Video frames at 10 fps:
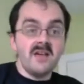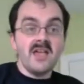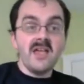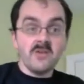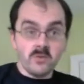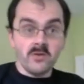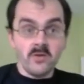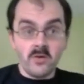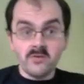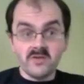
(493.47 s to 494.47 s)
each one of
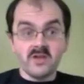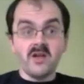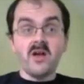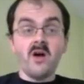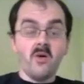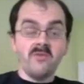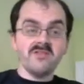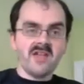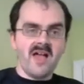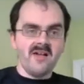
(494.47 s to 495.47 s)
those orange
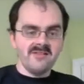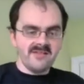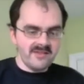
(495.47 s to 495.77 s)
L's is a